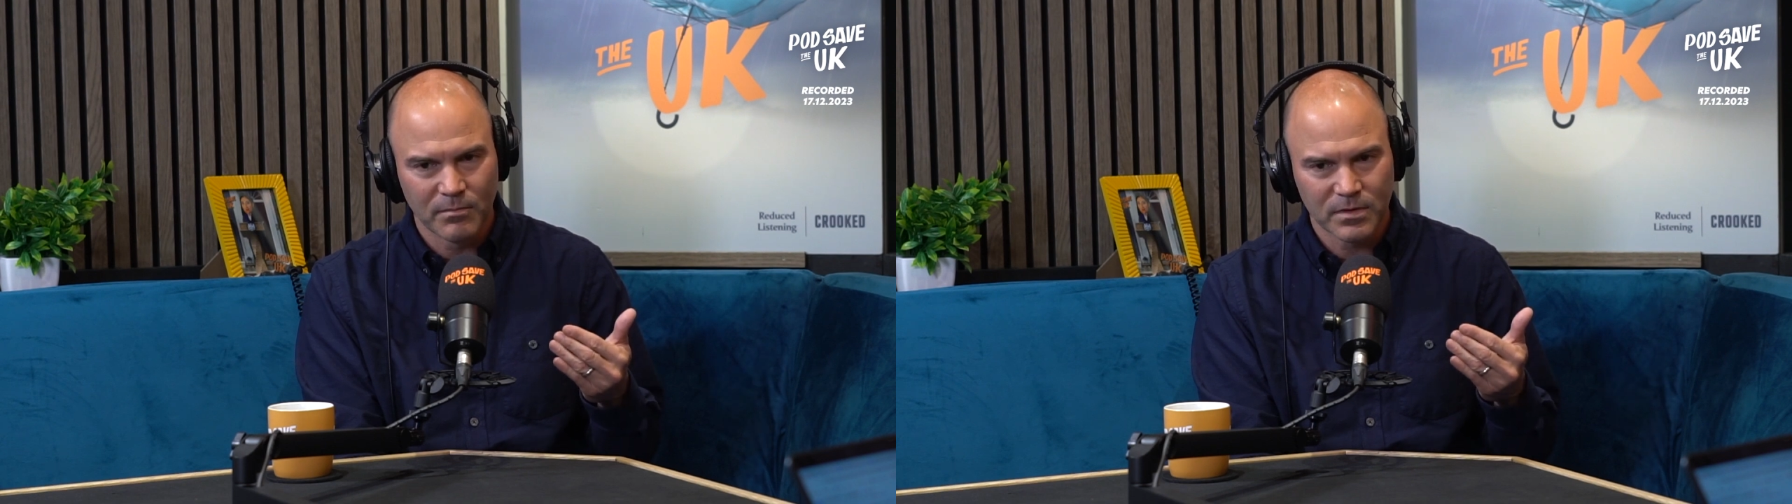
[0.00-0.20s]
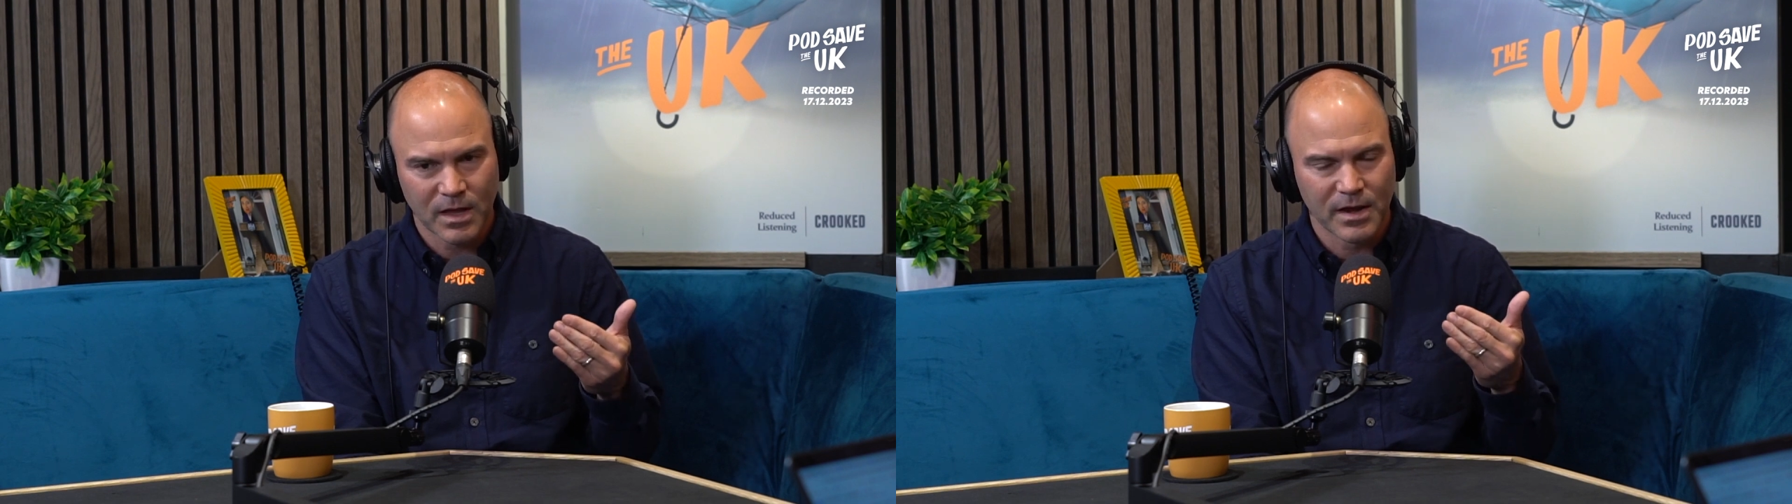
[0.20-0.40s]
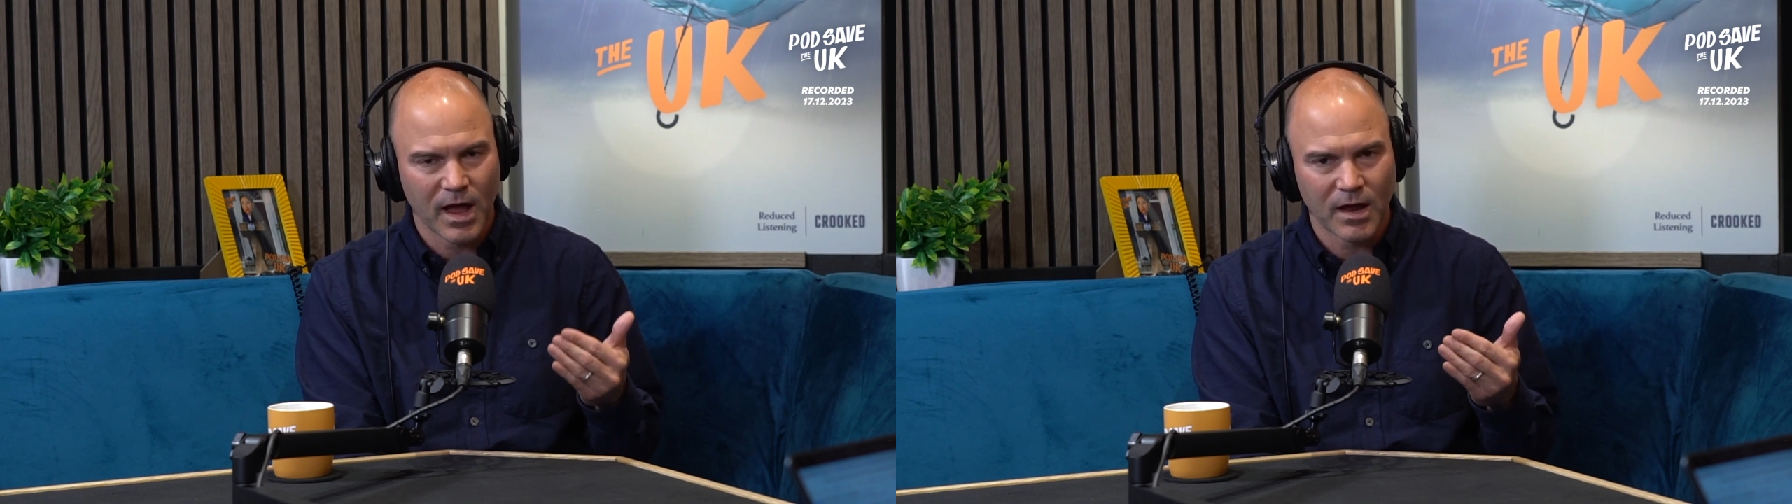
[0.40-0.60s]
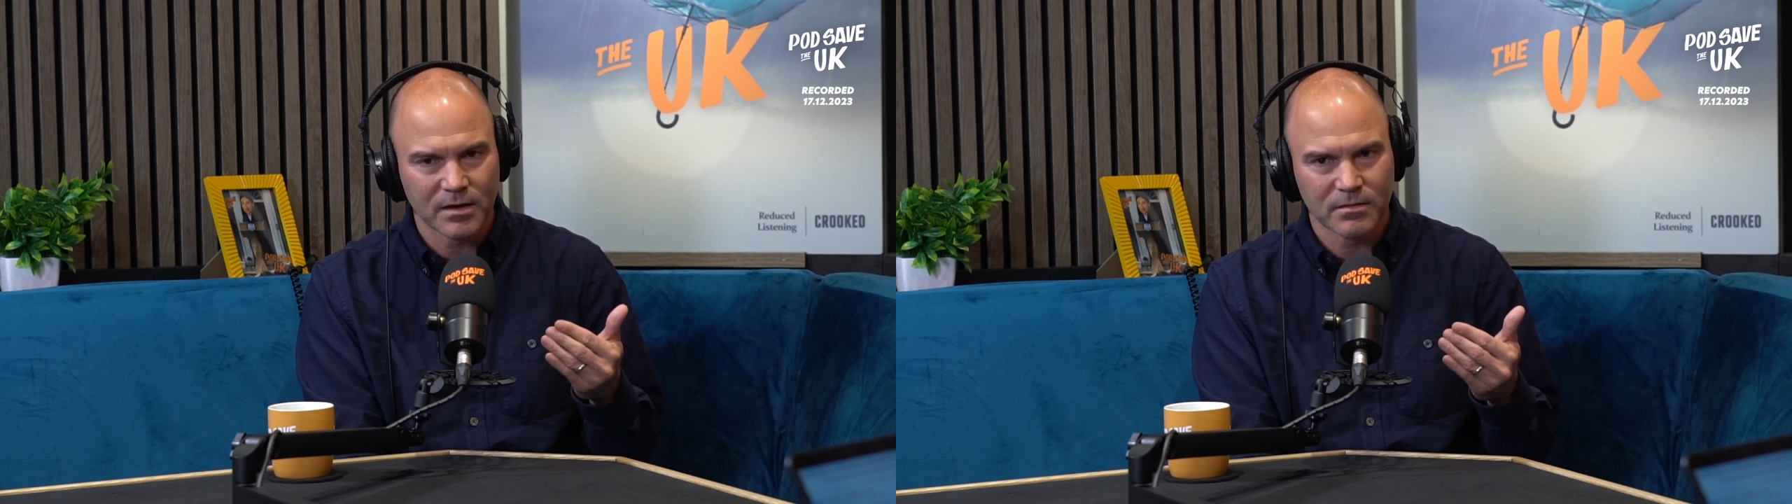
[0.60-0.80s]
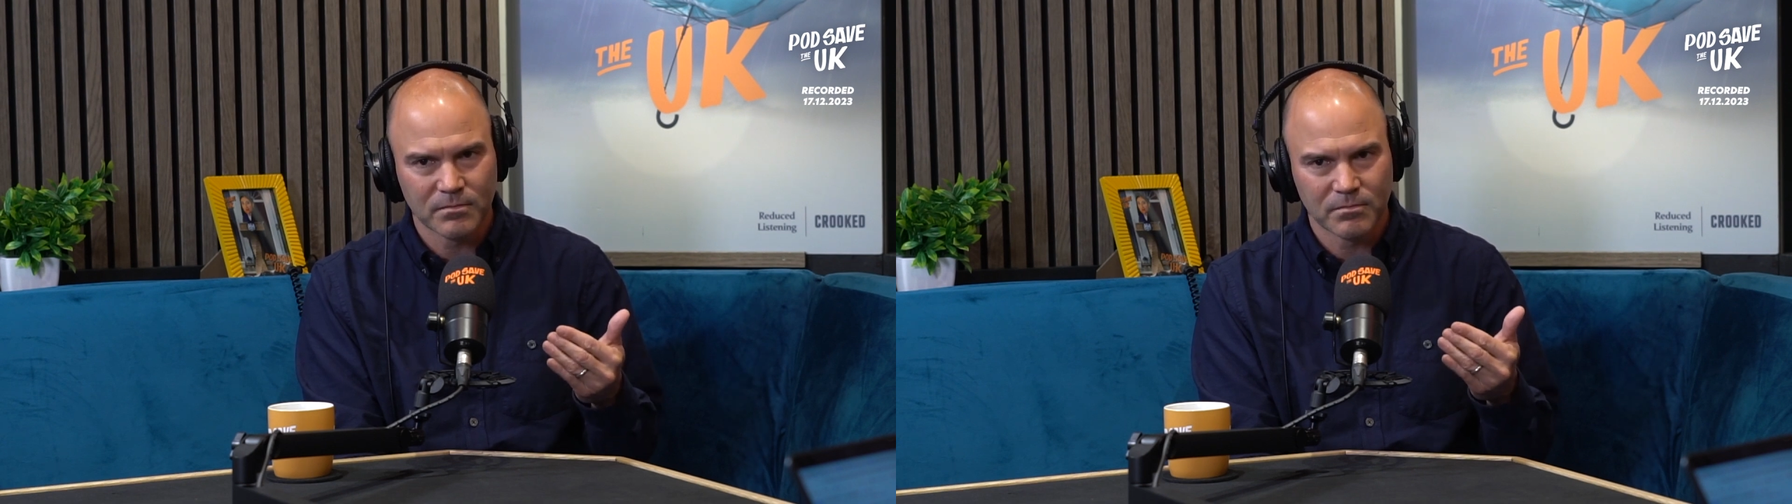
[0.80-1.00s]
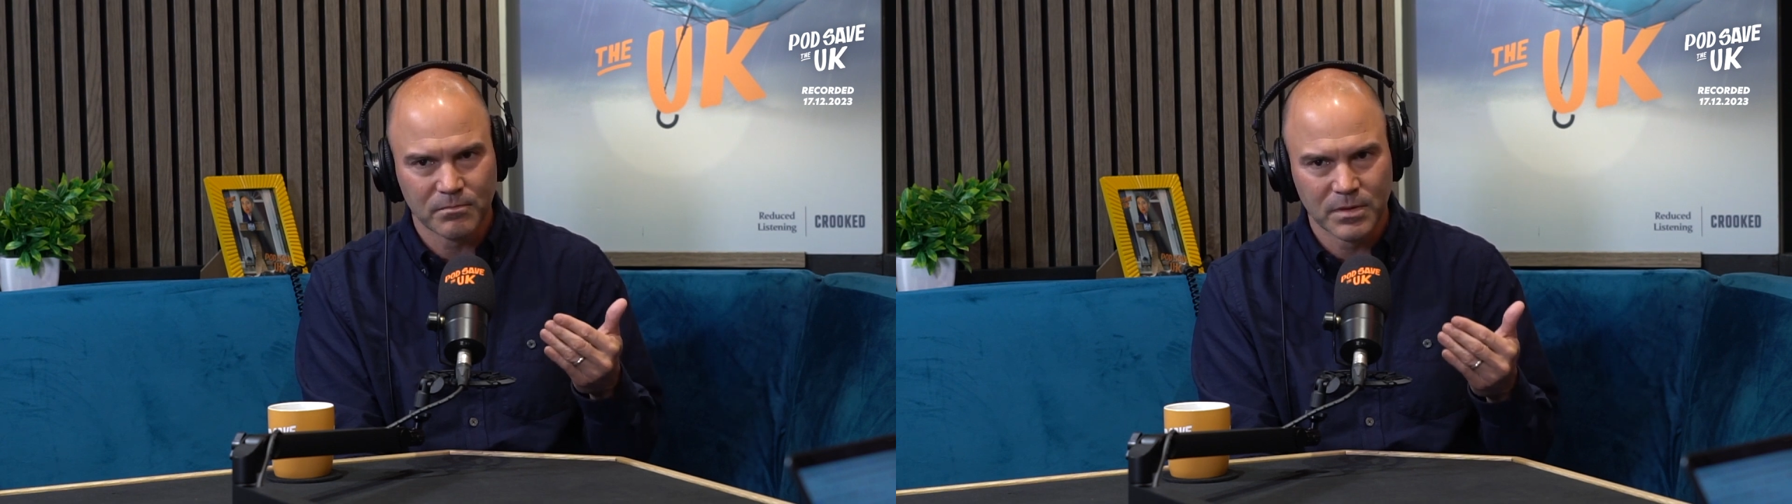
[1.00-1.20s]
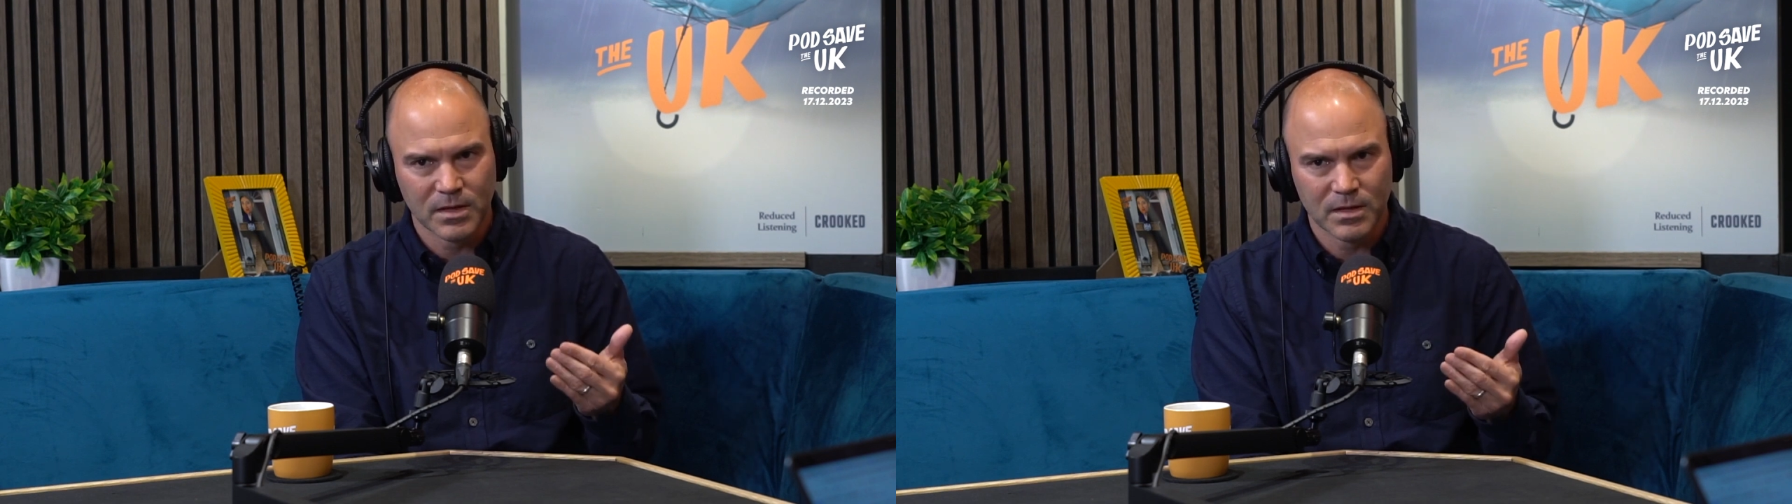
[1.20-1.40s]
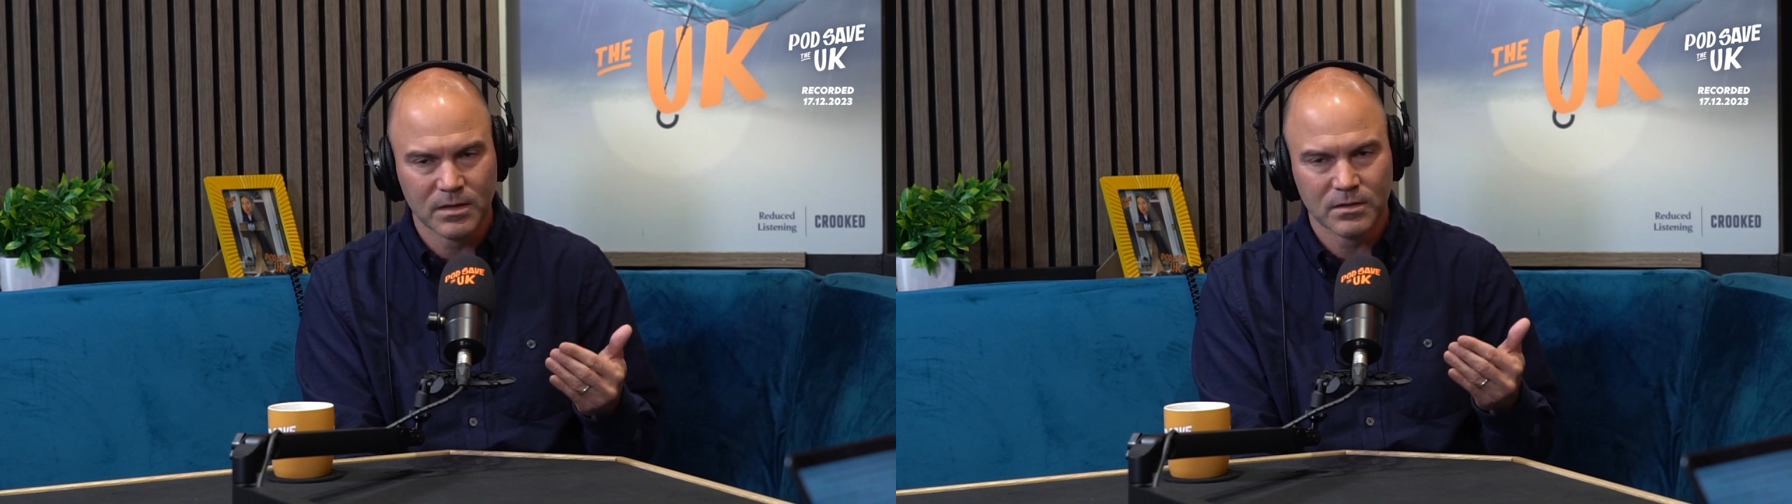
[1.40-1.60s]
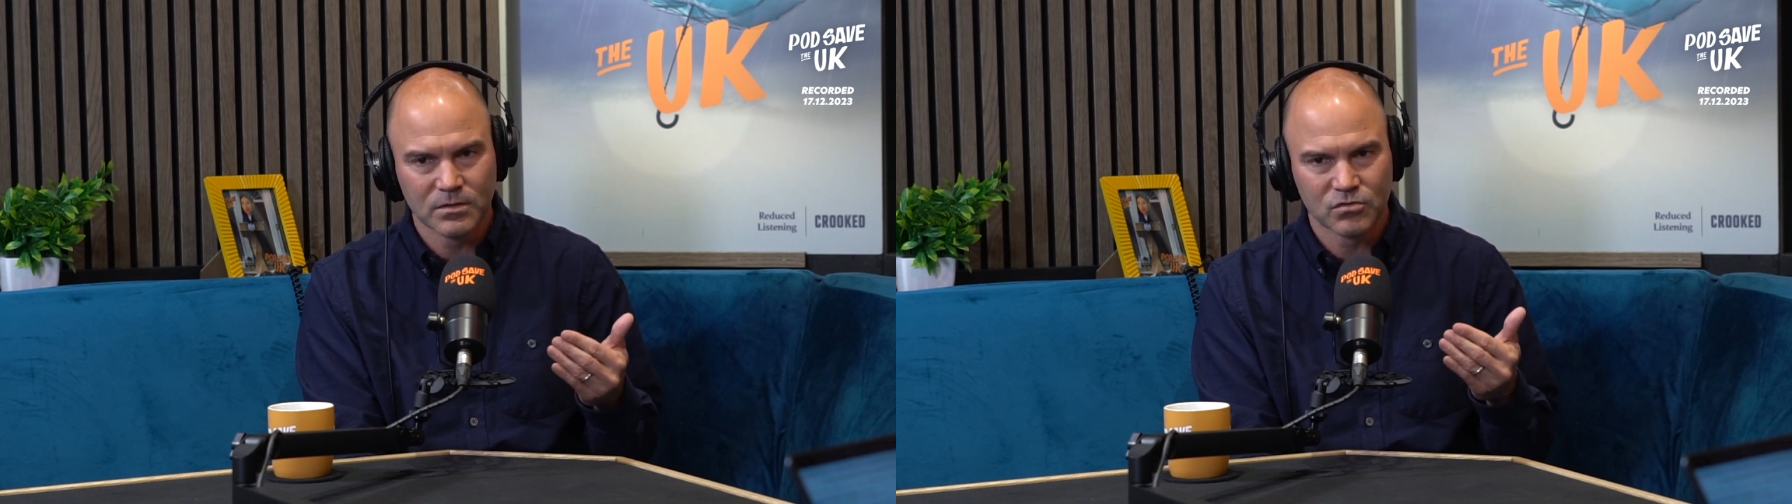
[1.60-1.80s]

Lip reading: cannot be